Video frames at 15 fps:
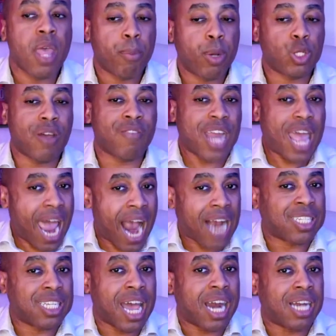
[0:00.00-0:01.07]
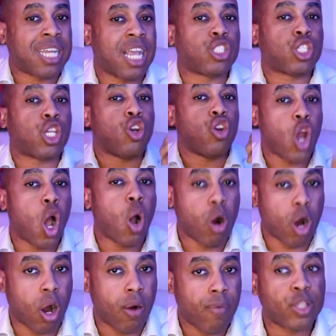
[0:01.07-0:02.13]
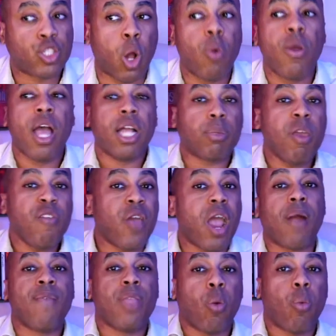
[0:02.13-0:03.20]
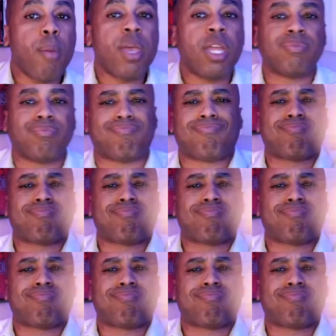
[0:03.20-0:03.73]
But you haven't actually gotten a chance to know her. And so to be fair, women